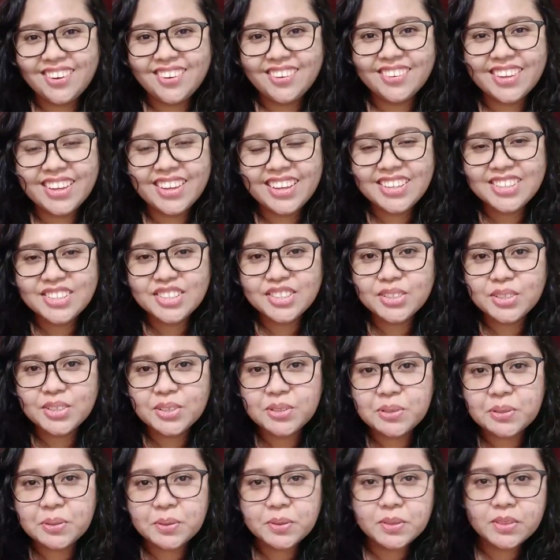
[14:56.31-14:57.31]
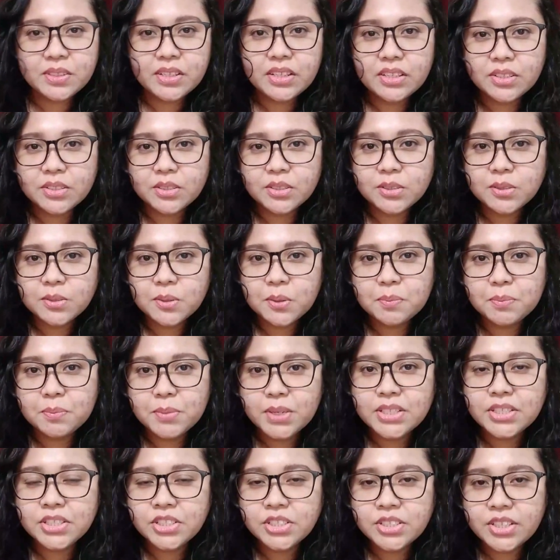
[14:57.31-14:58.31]
Okay, so thank you so
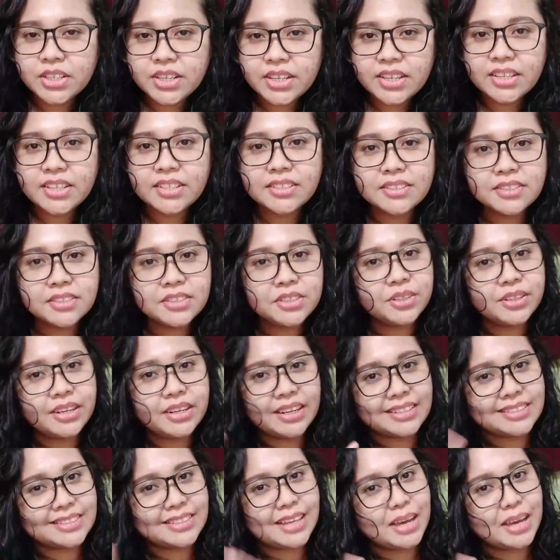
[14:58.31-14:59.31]
much and see you next